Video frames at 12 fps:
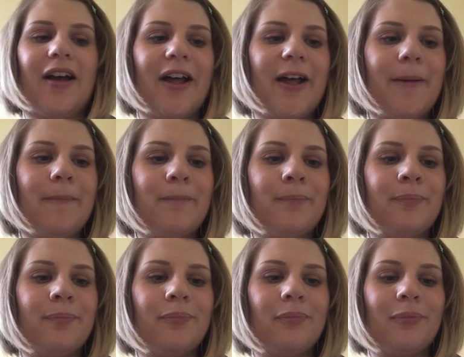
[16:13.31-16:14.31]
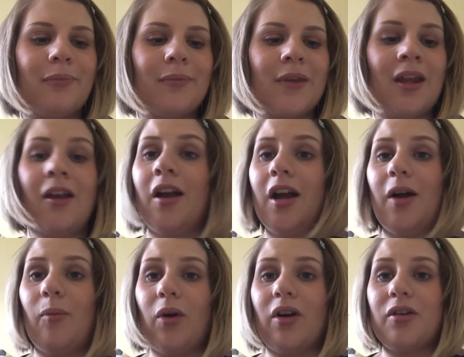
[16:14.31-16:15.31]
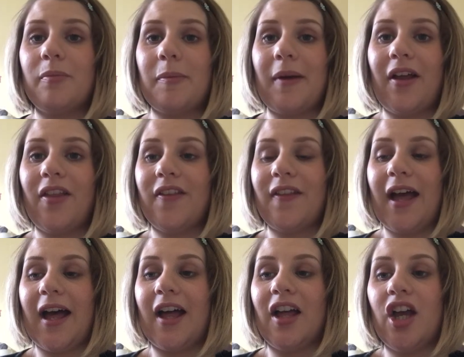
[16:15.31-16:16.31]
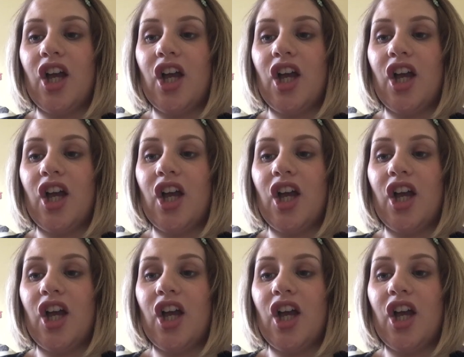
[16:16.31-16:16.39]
And what could be better than that?